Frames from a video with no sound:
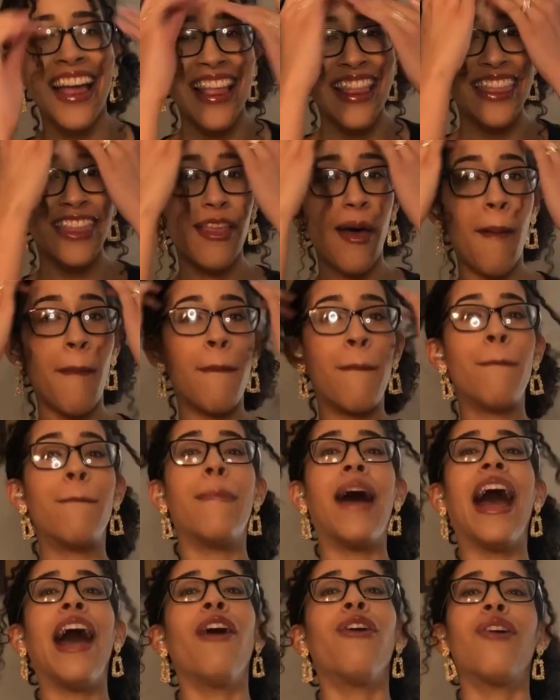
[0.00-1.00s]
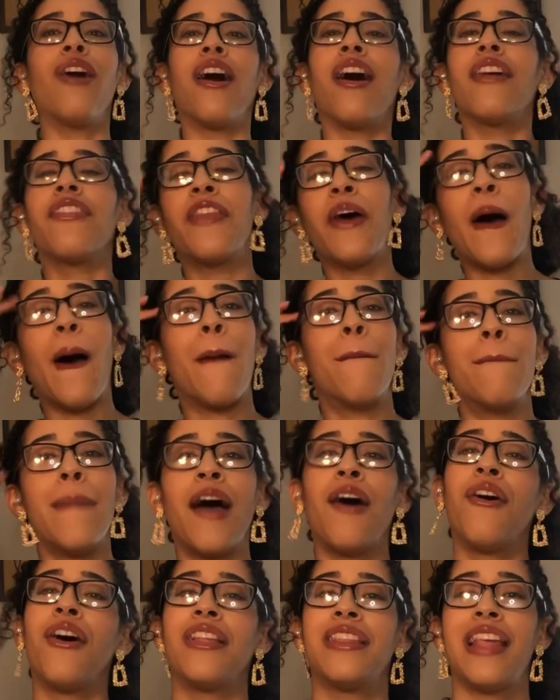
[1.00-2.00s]
the
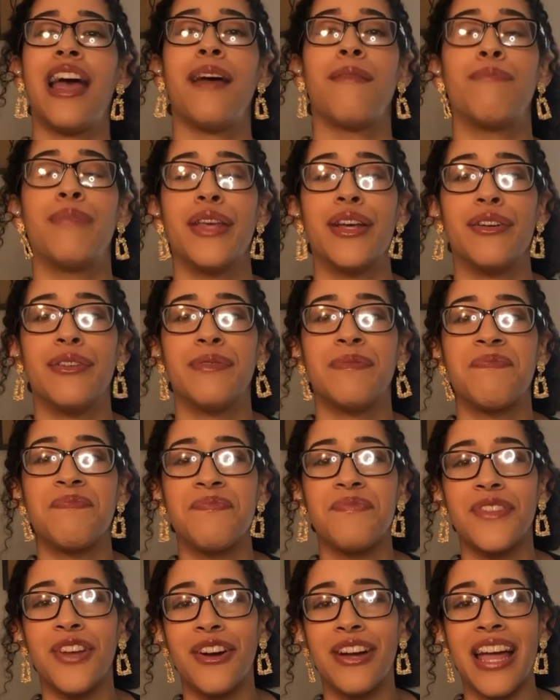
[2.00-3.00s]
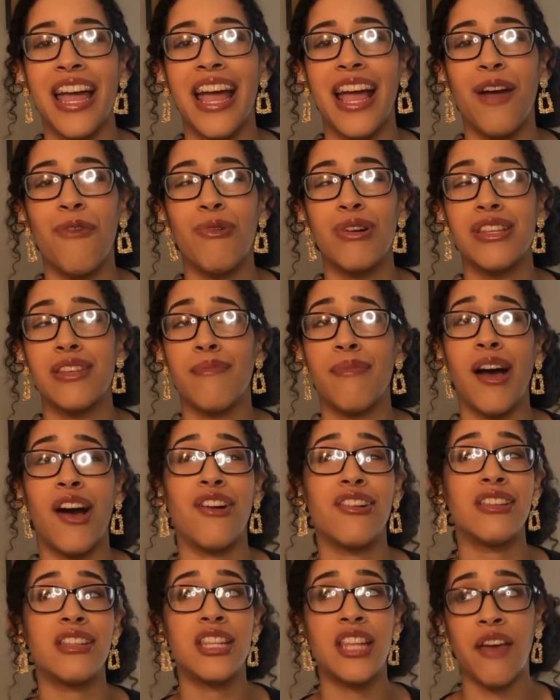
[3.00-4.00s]
amount on that bill, okay, was
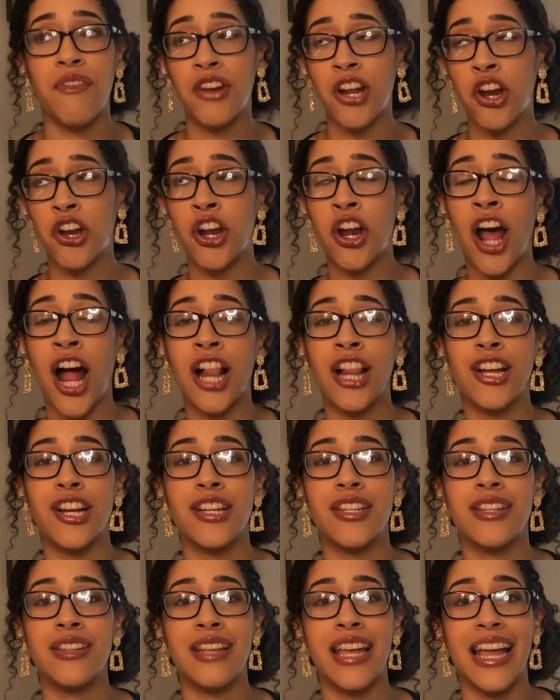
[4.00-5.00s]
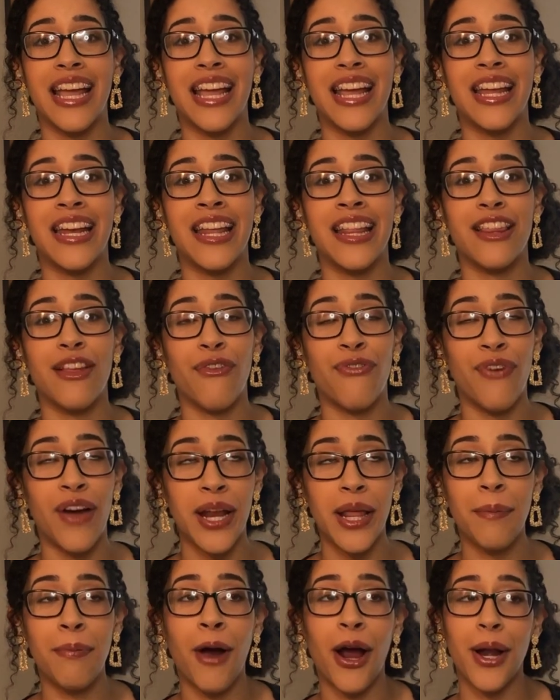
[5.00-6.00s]
about $700. And the
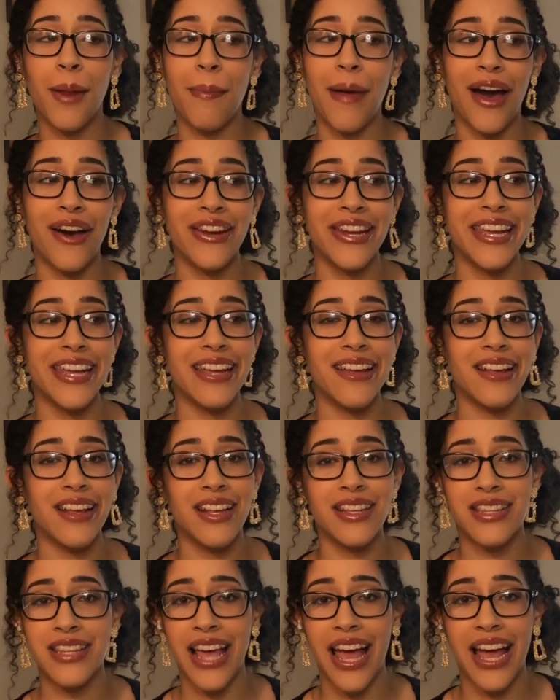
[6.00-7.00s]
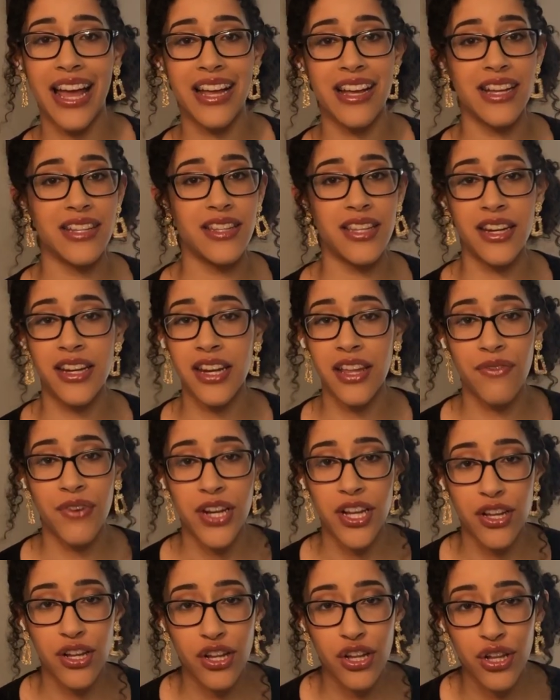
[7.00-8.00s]
funny part about it is that it didn't even
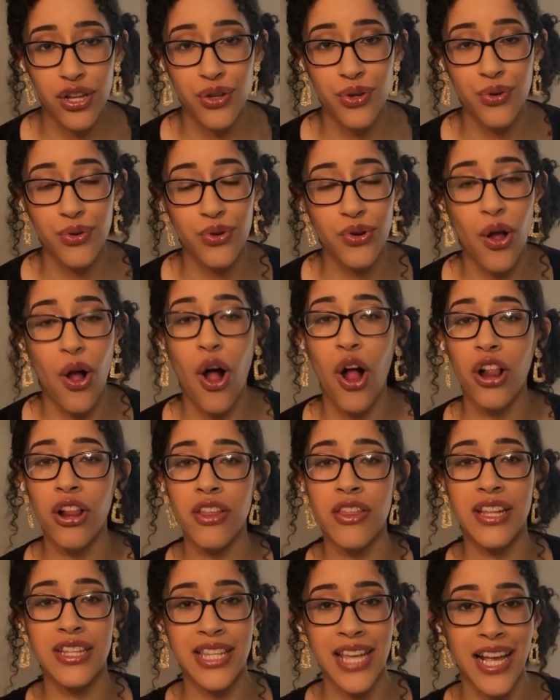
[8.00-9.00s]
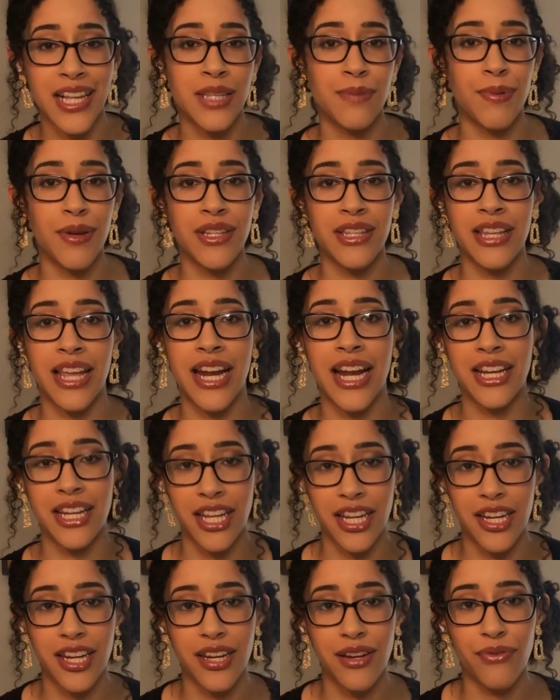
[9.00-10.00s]
include all of the textbooks that I
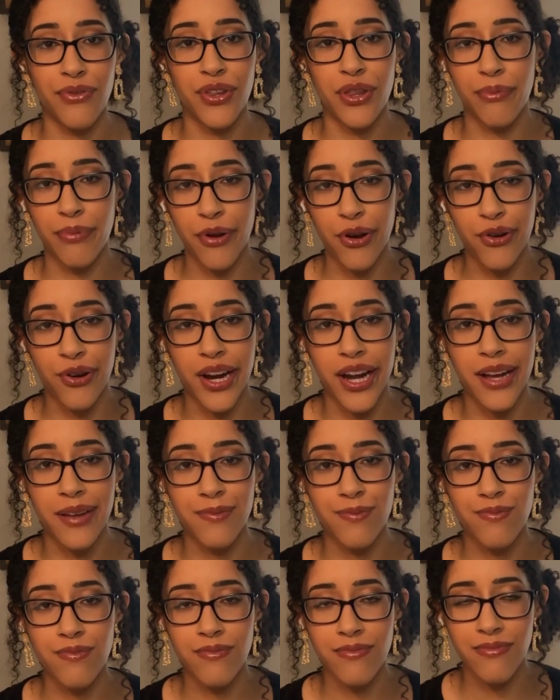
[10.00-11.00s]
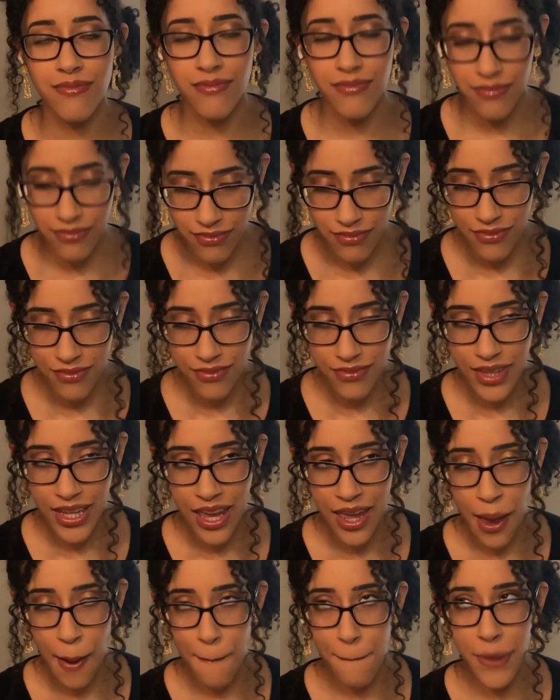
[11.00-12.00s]
needed for the program,
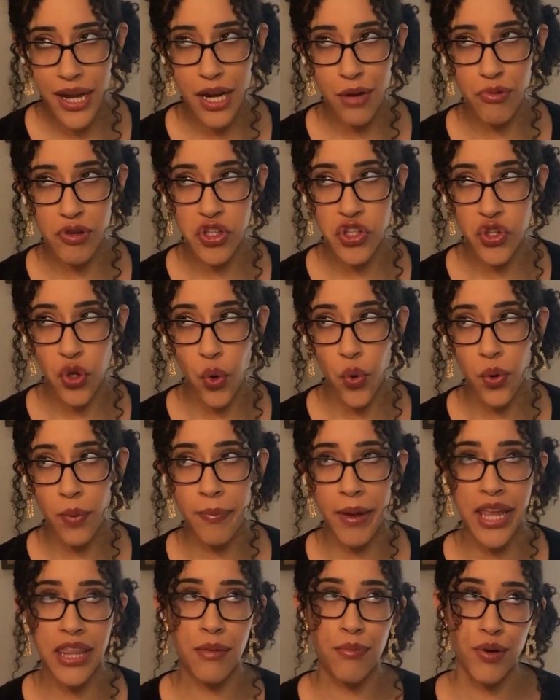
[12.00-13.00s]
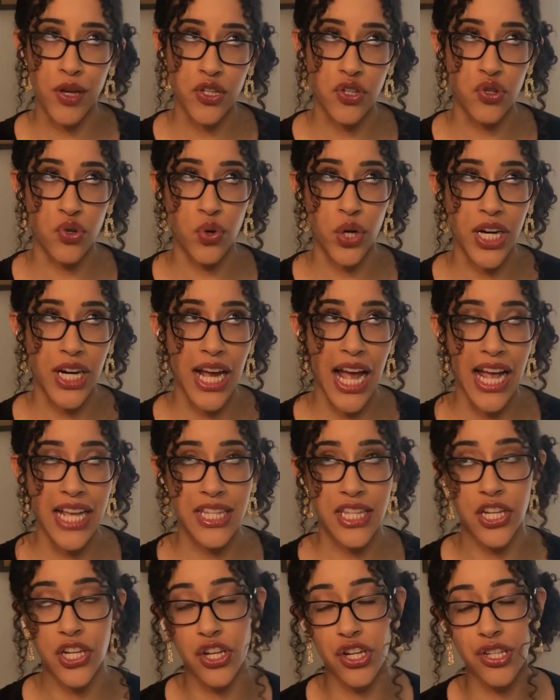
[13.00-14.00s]
but it was sold by the bookstore as a
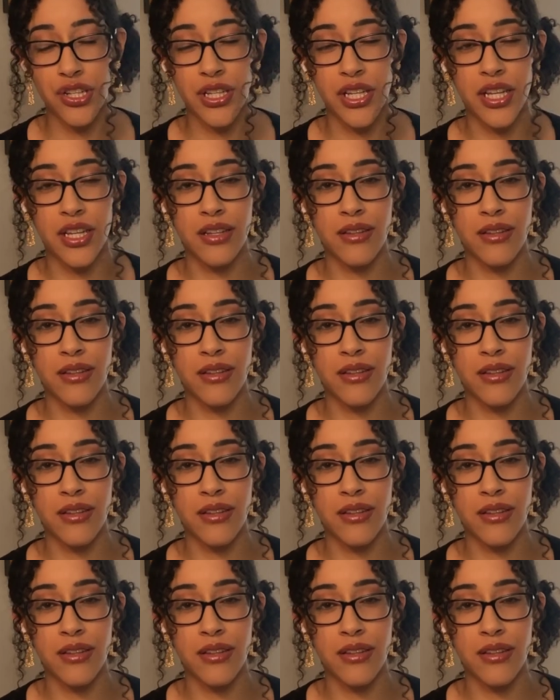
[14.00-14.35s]
nursing